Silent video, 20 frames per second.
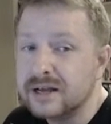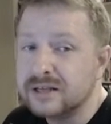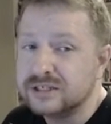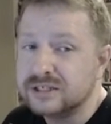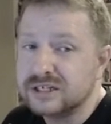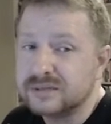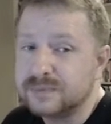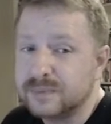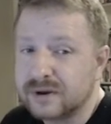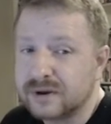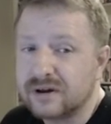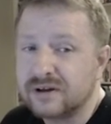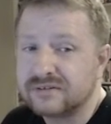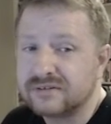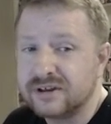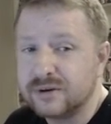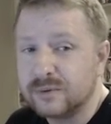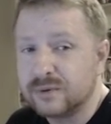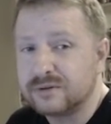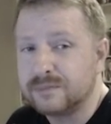just
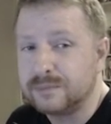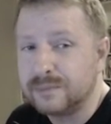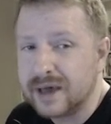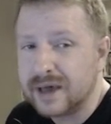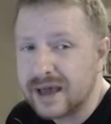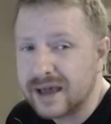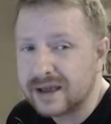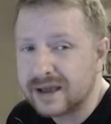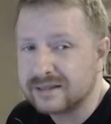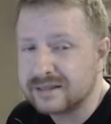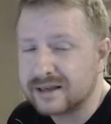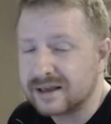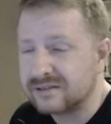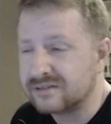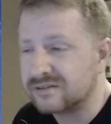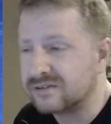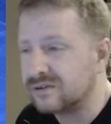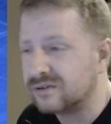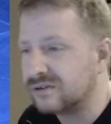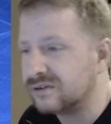because he was back in
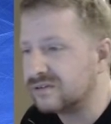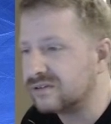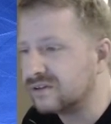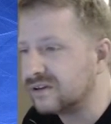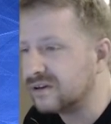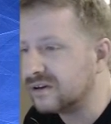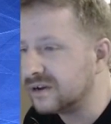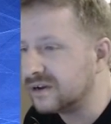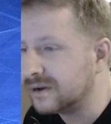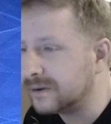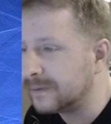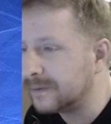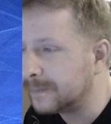that start state.